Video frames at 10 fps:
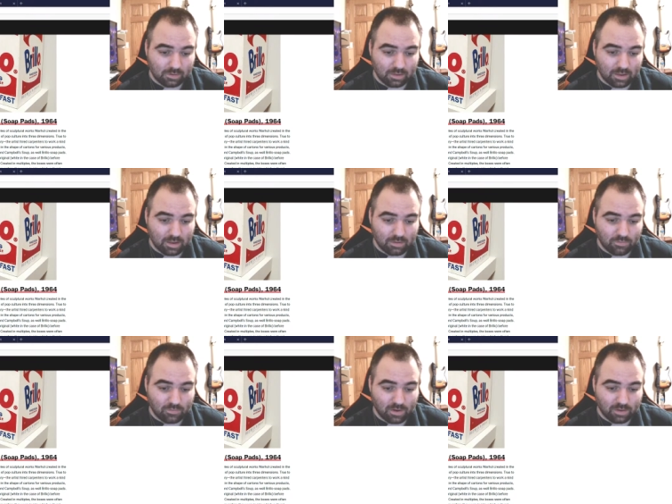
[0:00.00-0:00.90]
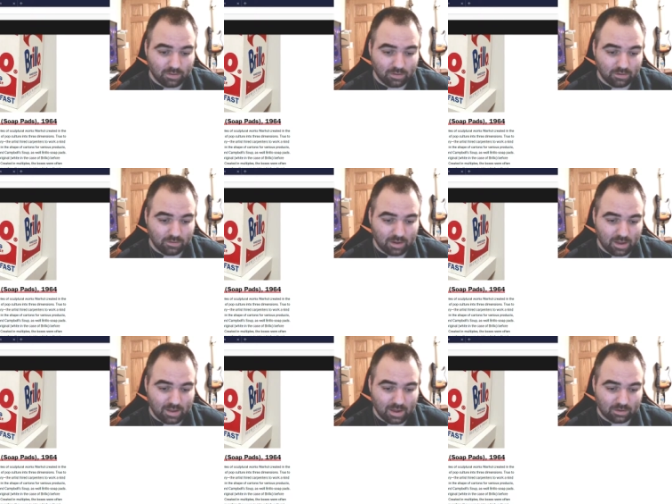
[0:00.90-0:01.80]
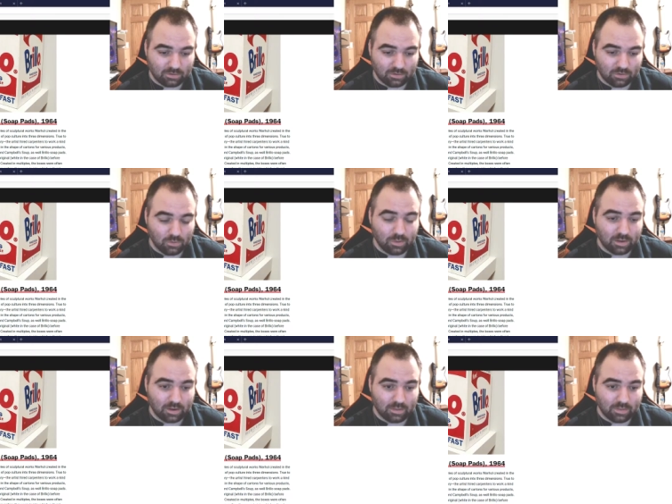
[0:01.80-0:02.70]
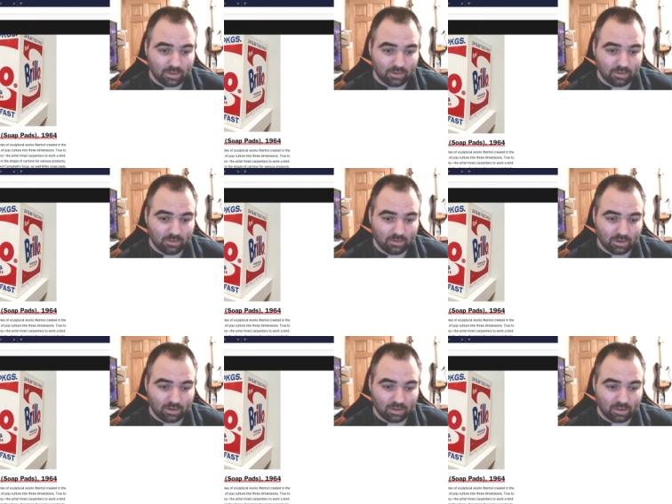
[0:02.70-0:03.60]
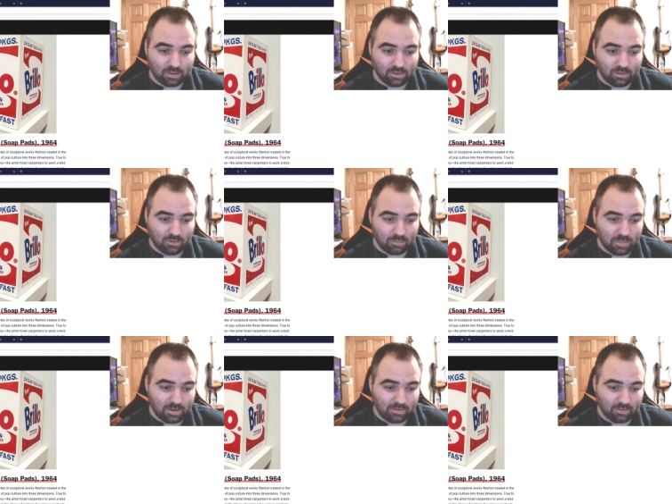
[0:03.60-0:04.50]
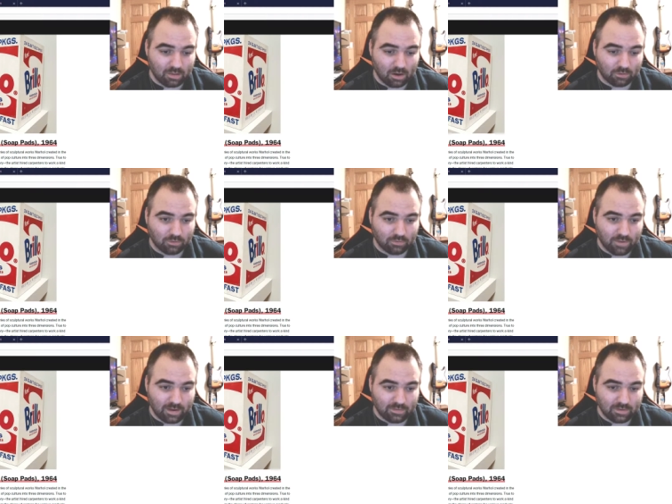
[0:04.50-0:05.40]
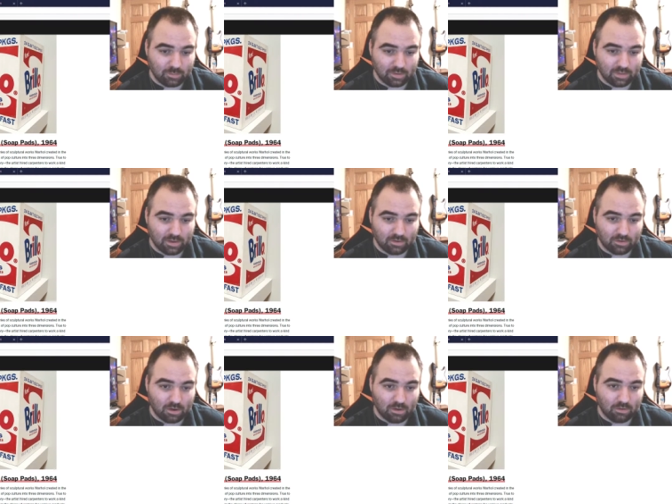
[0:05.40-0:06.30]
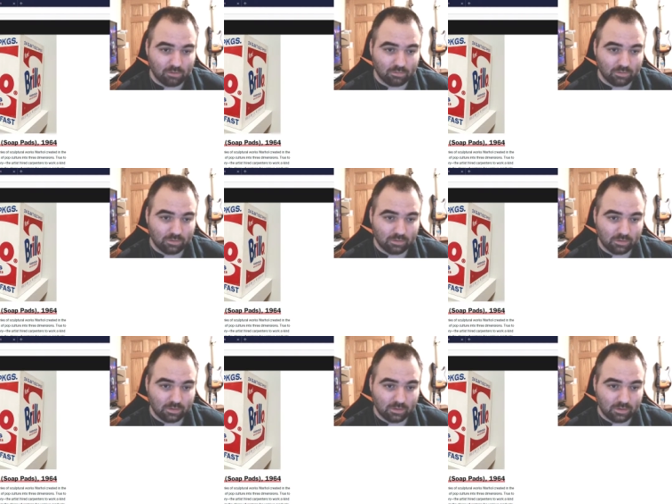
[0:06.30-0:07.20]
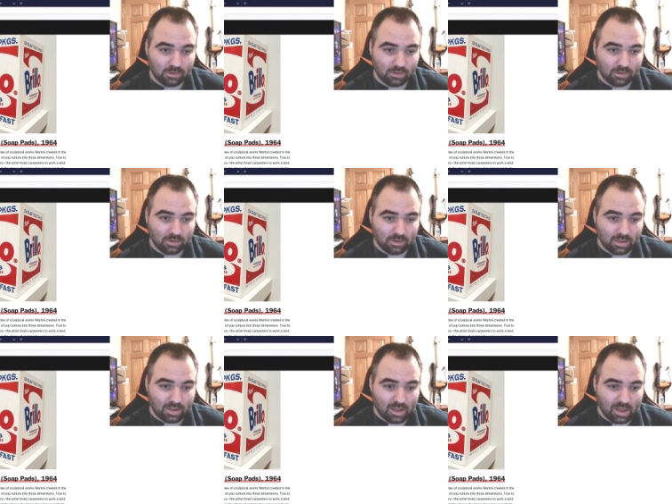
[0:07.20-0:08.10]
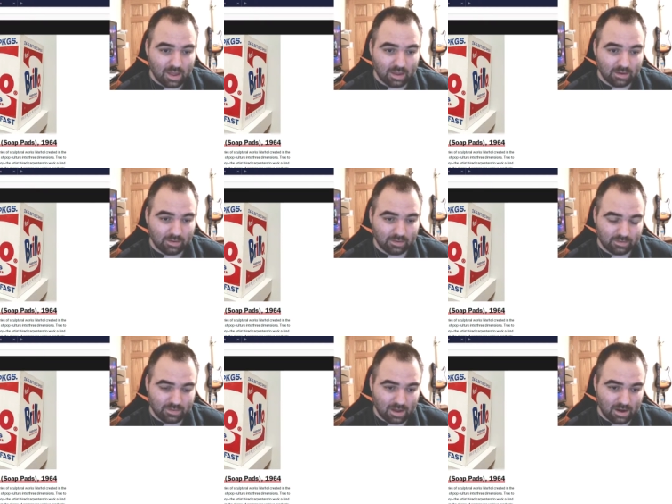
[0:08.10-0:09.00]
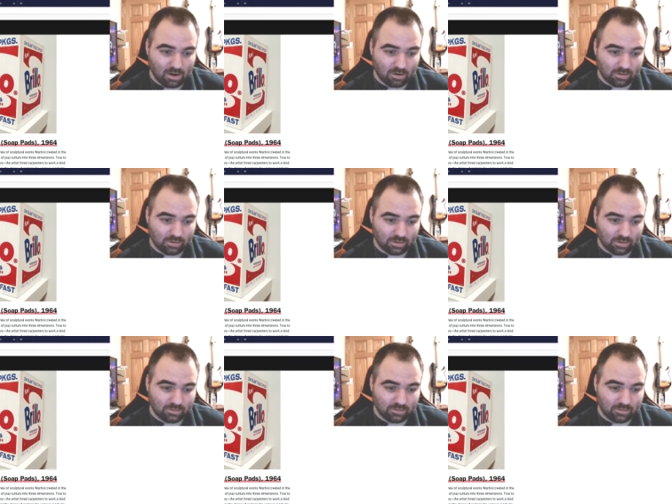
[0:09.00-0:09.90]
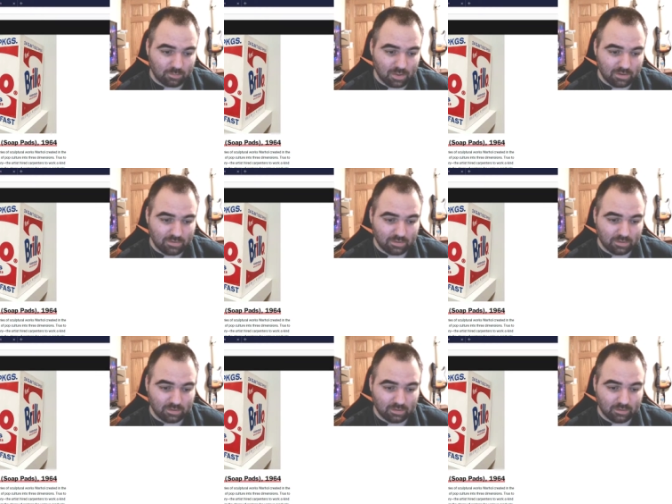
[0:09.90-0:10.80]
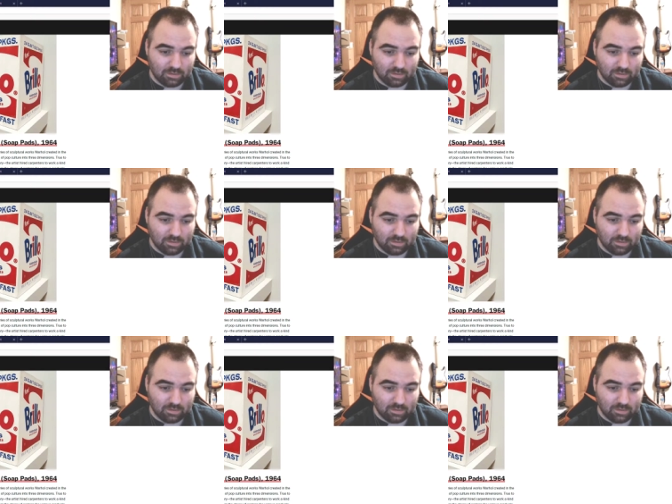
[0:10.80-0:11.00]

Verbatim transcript: it's frankly, you're not actually doing anything. You're just making a larger facsimile thereof, and it's not art. It's just basically,